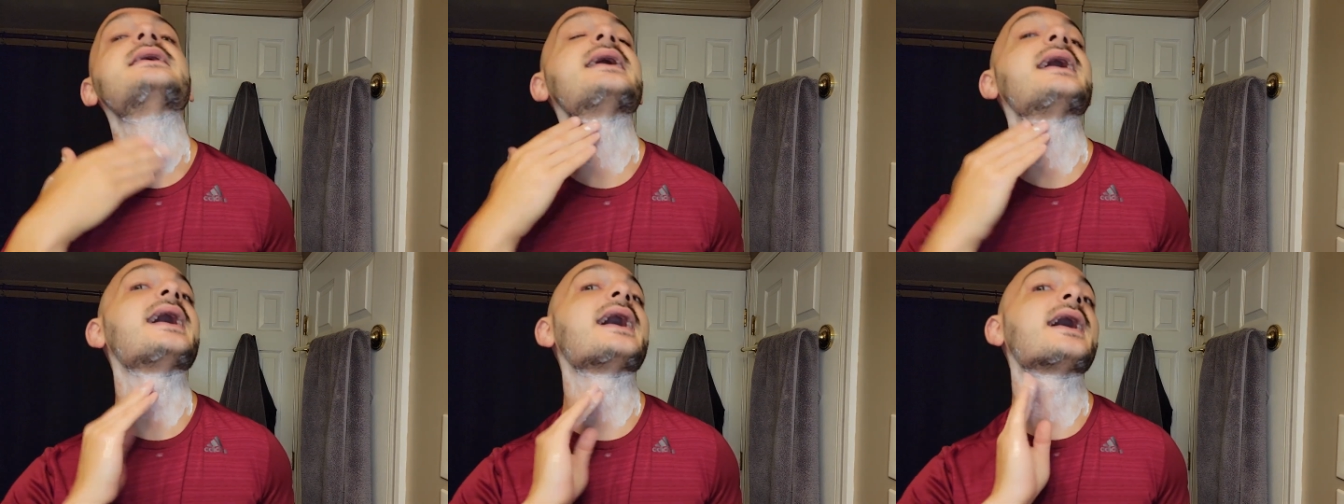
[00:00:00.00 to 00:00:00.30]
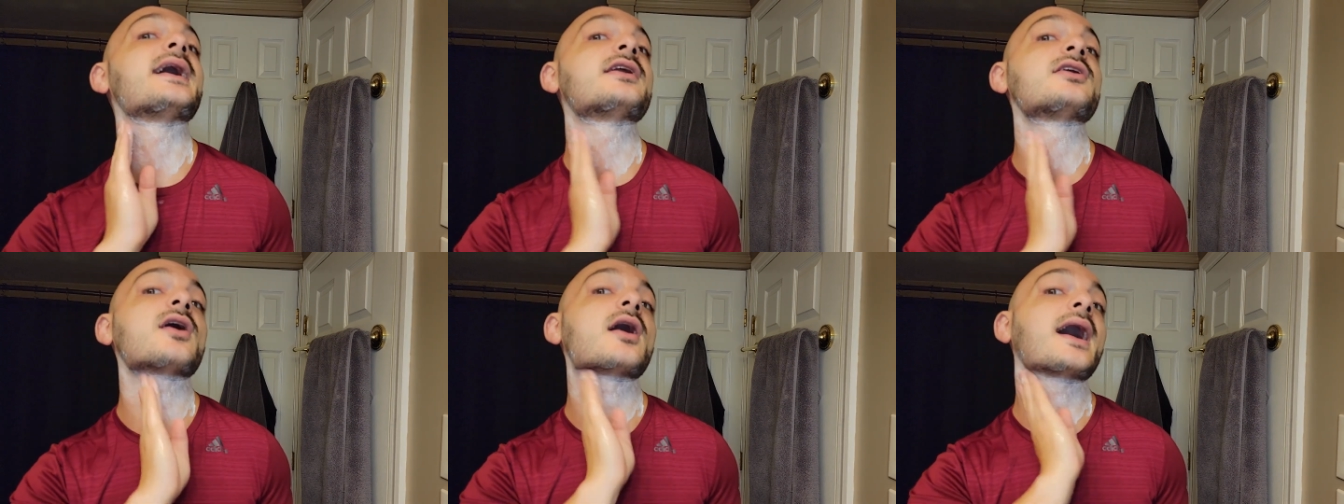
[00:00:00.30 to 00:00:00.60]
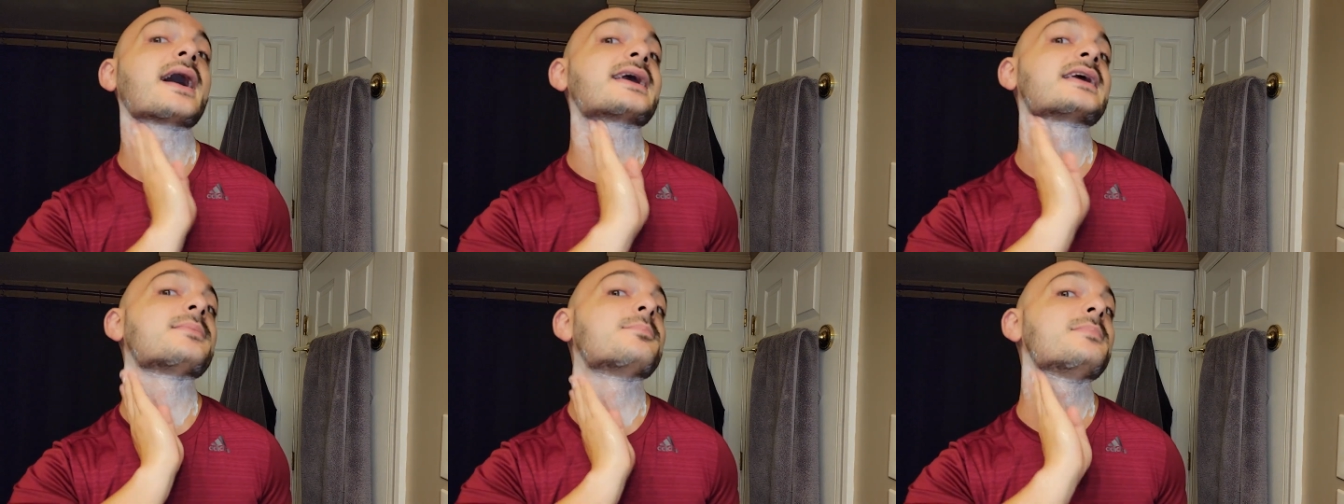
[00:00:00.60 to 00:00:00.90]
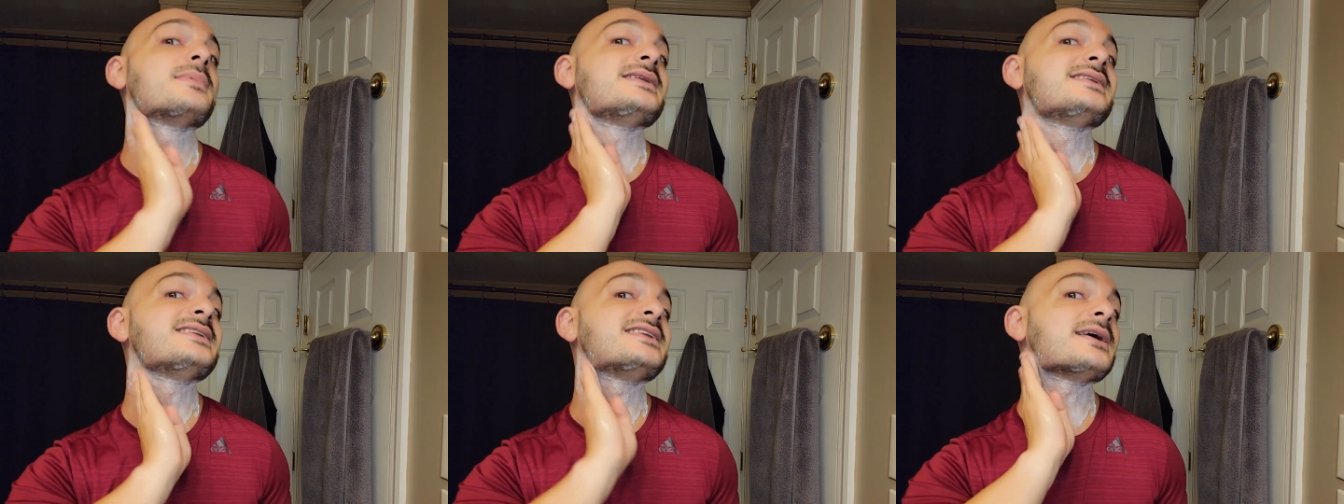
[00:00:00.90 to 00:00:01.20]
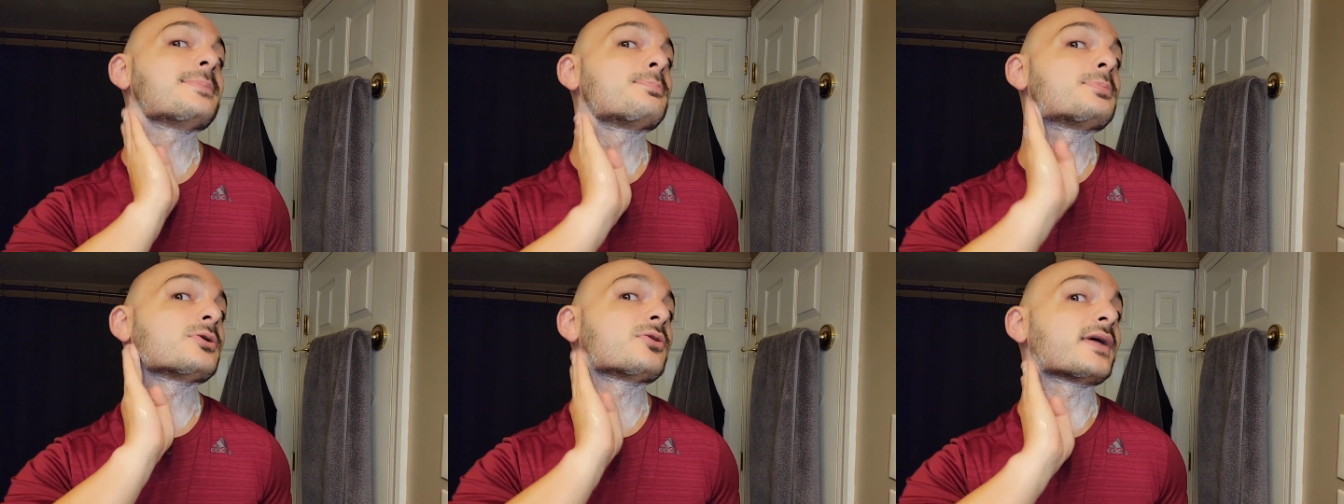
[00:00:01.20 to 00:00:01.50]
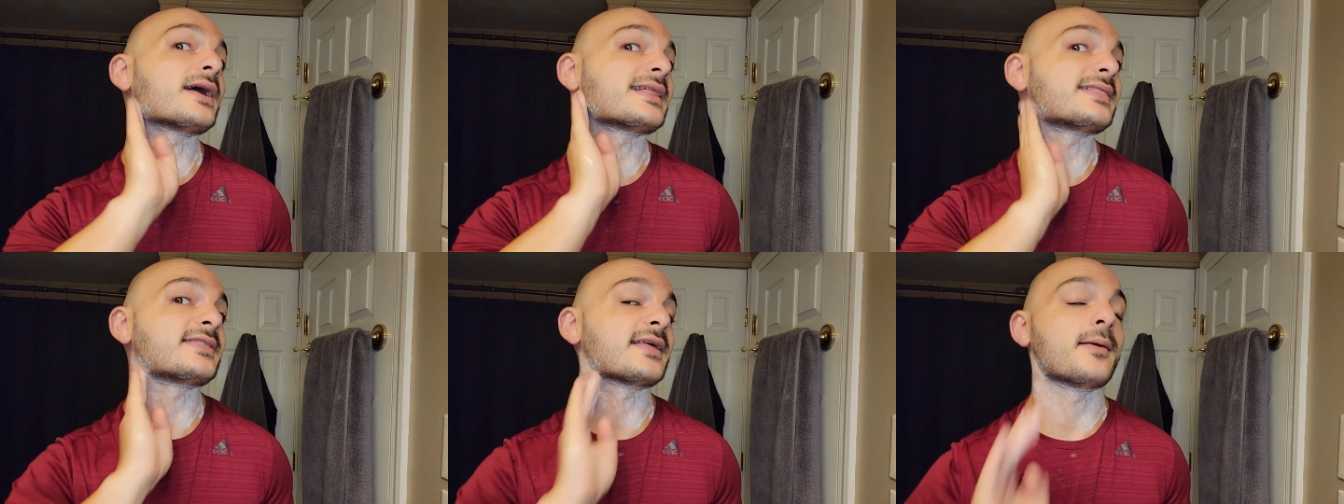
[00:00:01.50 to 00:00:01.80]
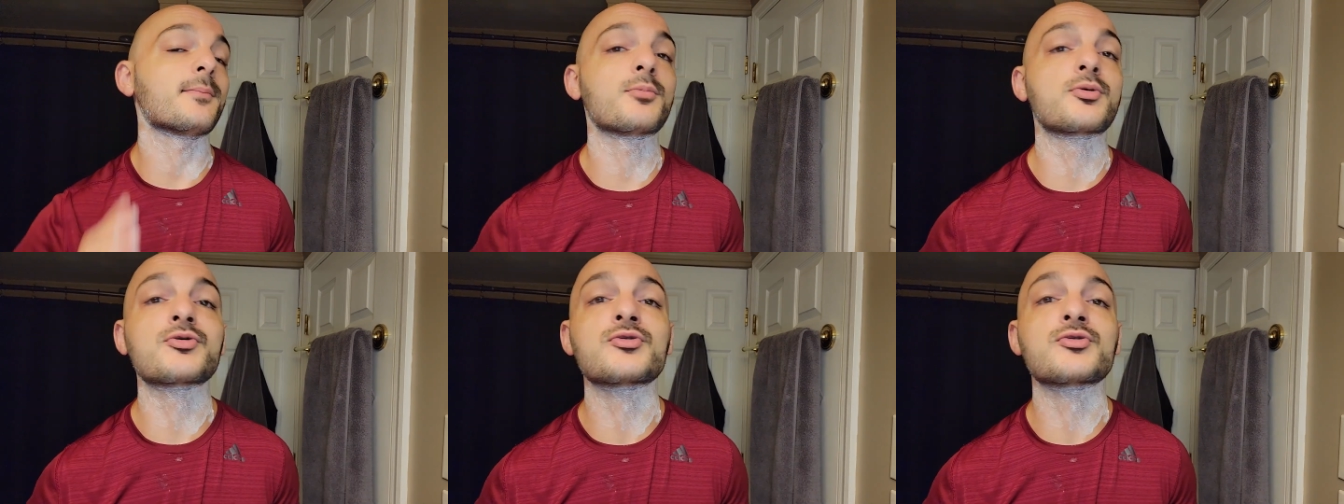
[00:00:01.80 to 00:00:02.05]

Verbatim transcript: And I can manipulate them,